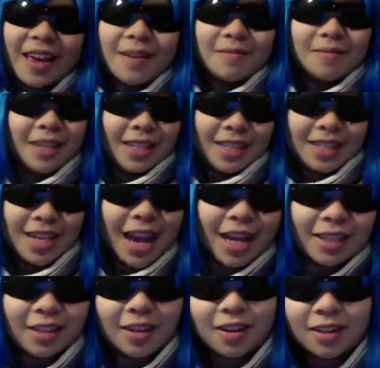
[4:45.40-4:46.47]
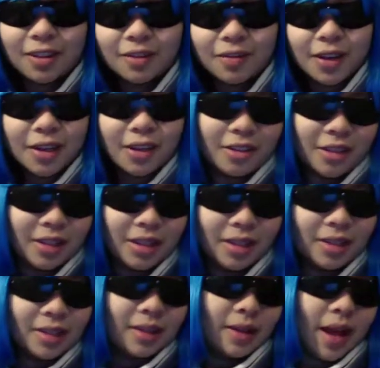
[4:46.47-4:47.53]
begin to tax on the
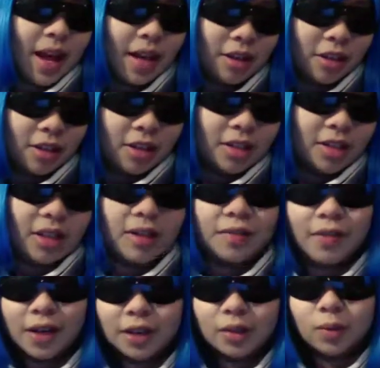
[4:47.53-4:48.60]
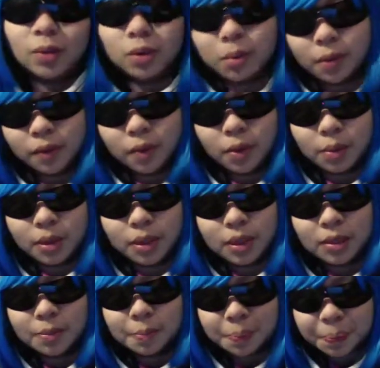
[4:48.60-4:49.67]
vendors' energies and affect their work performance.